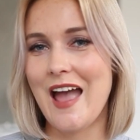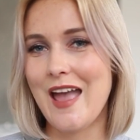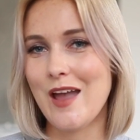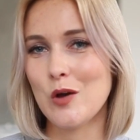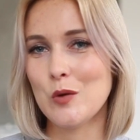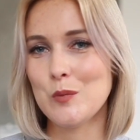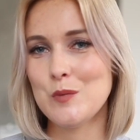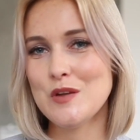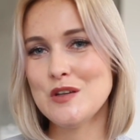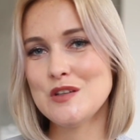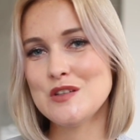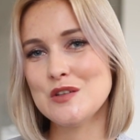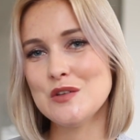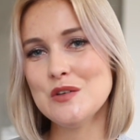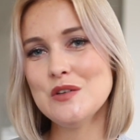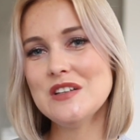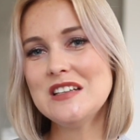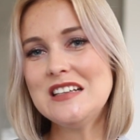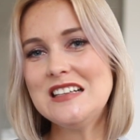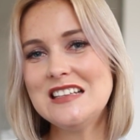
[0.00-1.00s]
I hope you
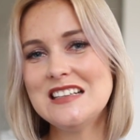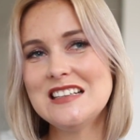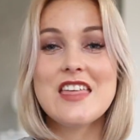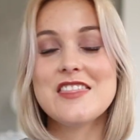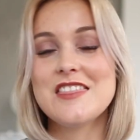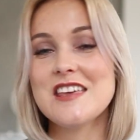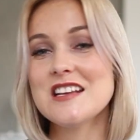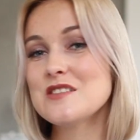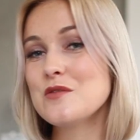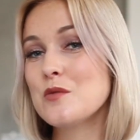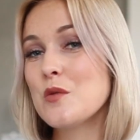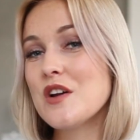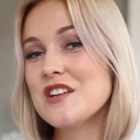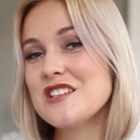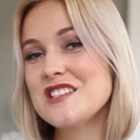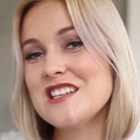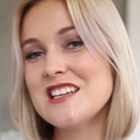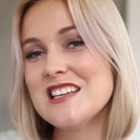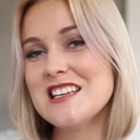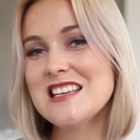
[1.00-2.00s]
do. Thanks for
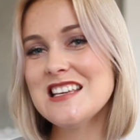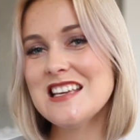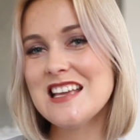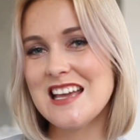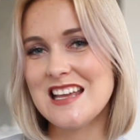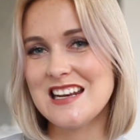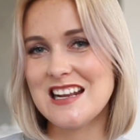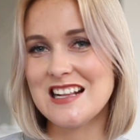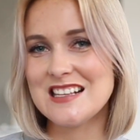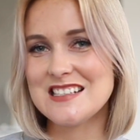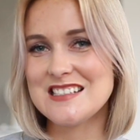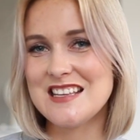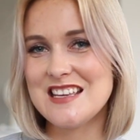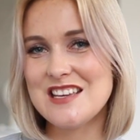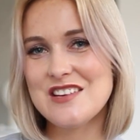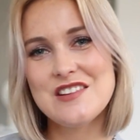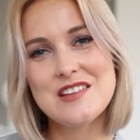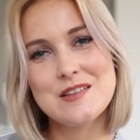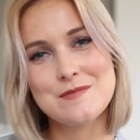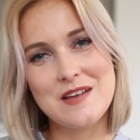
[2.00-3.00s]
watching and I'll
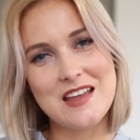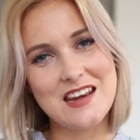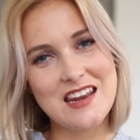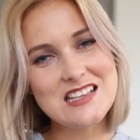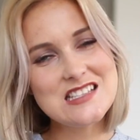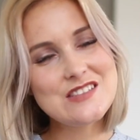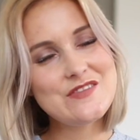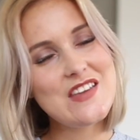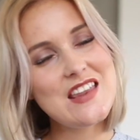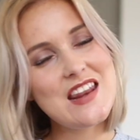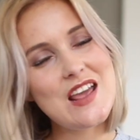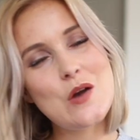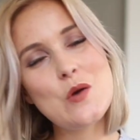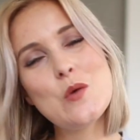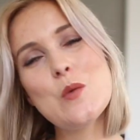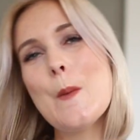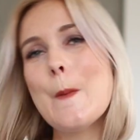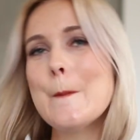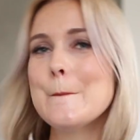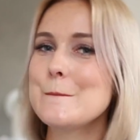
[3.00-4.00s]
see you in my next
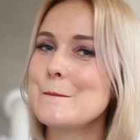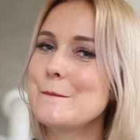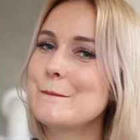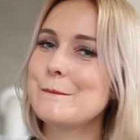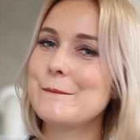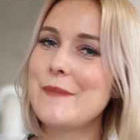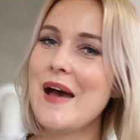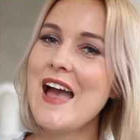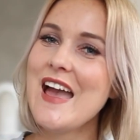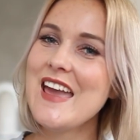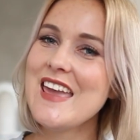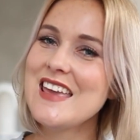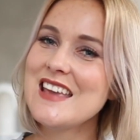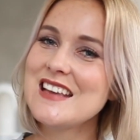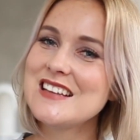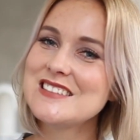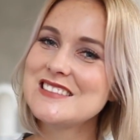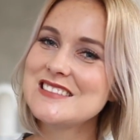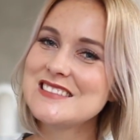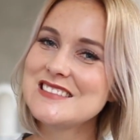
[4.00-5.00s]
video. Bye!